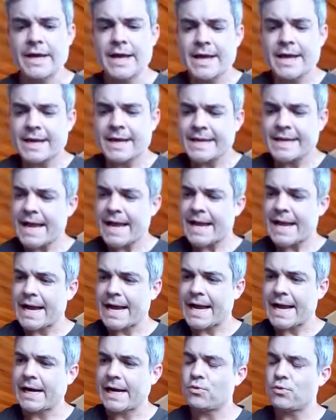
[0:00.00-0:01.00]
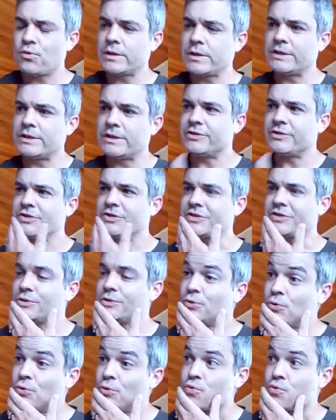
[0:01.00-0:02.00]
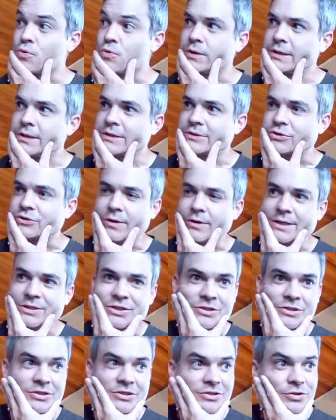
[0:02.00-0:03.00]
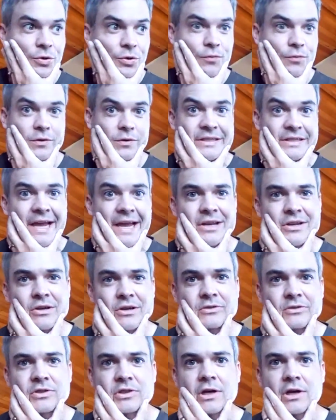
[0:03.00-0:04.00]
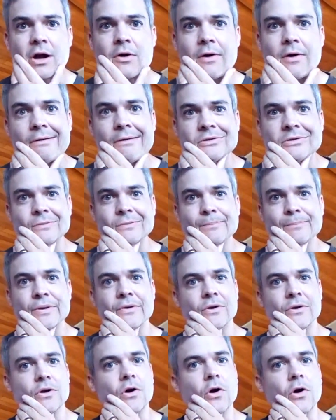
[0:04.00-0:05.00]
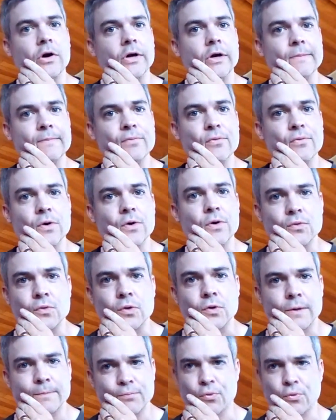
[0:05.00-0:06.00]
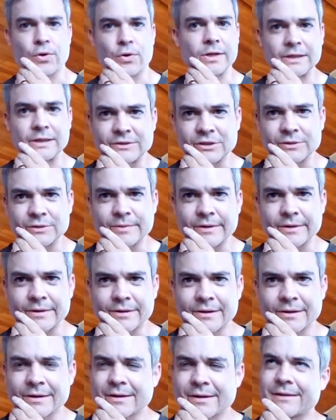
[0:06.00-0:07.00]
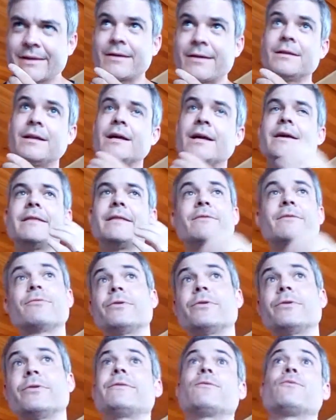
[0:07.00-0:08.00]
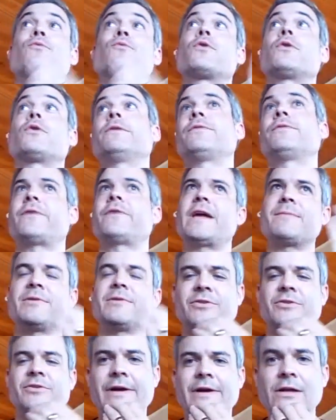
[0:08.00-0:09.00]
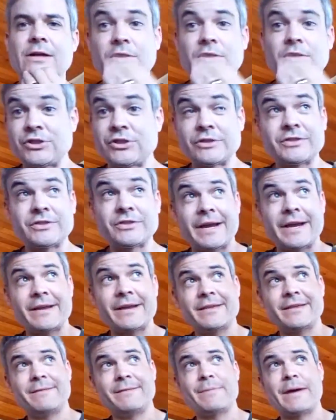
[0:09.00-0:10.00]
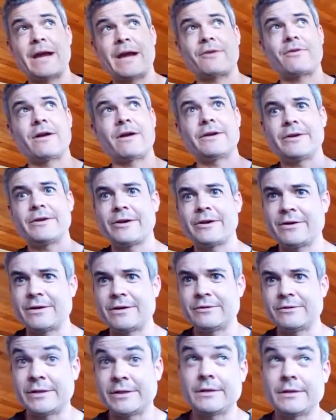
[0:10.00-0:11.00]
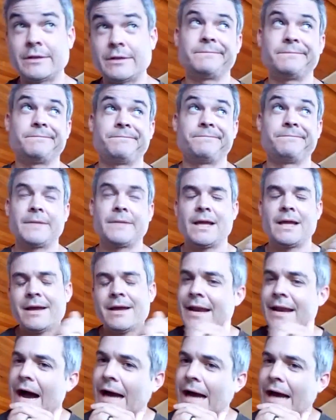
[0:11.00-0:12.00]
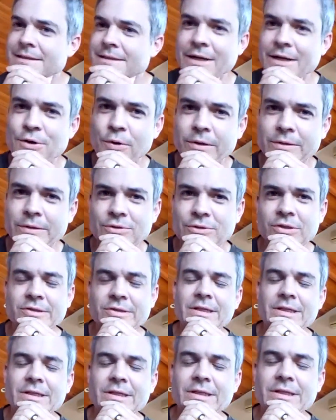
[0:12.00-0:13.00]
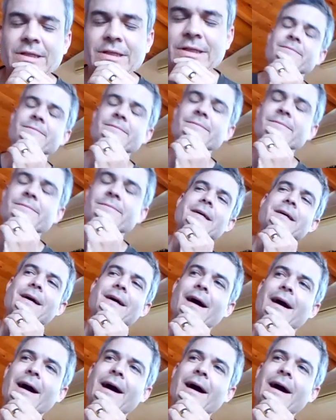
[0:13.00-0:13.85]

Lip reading: Yeah, I was, goodness gracious. Over 10 years ago, I was a peer guard at Port Newark, Port Elizabeth, the really world famous area. It looks just like the background here in New Zealand, not in Newark, New Jersey. No.